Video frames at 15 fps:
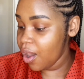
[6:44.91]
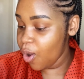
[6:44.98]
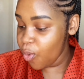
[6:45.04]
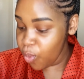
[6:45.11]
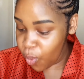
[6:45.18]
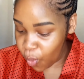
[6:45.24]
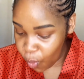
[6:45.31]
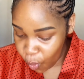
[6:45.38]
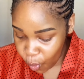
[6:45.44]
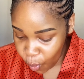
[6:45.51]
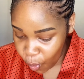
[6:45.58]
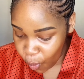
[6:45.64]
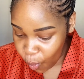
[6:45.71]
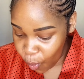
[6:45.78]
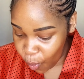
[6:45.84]

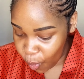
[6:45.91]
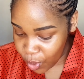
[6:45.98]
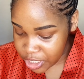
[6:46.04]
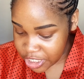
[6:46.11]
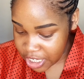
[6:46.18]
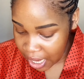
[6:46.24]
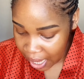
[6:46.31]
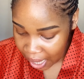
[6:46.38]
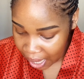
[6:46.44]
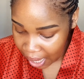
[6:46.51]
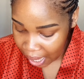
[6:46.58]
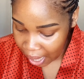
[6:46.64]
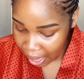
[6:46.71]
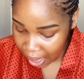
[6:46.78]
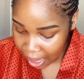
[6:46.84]
Oh,
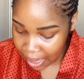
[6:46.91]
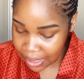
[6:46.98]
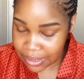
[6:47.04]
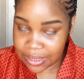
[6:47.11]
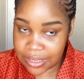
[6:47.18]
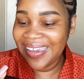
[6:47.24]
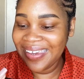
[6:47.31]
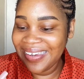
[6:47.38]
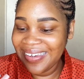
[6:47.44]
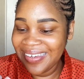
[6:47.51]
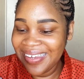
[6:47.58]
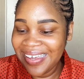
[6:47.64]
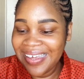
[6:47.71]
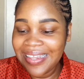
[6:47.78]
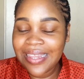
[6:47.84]
child.
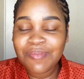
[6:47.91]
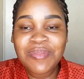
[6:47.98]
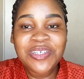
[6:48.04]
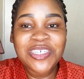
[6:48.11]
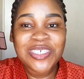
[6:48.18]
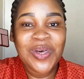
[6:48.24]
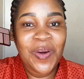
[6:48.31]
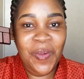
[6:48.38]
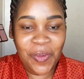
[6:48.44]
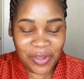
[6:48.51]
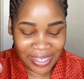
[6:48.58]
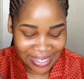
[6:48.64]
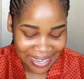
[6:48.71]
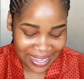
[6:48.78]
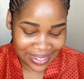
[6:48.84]
Let me just hold
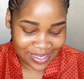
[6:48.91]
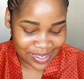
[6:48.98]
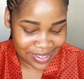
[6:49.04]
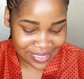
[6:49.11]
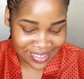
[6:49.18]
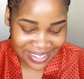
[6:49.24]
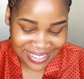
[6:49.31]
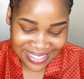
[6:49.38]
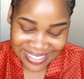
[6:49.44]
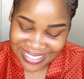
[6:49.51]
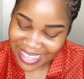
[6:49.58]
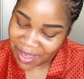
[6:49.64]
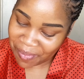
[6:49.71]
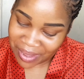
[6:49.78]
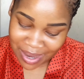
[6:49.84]
it like that. I'm not the
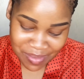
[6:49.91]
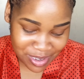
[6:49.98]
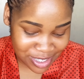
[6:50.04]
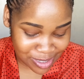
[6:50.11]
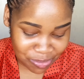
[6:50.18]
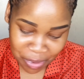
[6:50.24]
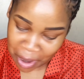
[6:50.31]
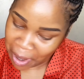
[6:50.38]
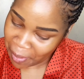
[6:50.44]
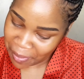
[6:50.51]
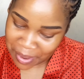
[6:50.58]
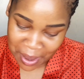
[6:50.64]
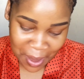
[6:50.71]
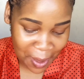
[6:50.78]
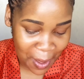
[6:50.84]
same, but let me just
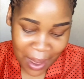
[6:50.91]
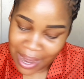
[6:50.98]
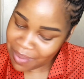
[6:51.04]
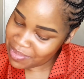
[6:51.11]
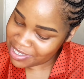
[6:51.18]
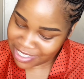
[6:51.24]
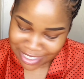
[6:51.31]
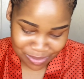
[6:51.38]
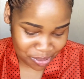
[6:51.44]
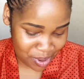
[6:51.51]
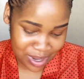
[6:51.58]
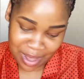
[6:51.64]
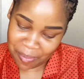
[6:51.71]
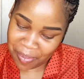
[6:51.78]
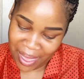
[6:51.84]
put
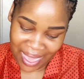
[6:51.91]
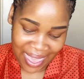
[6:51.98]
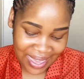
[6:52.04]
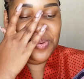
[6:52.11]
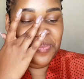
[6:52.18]
it back.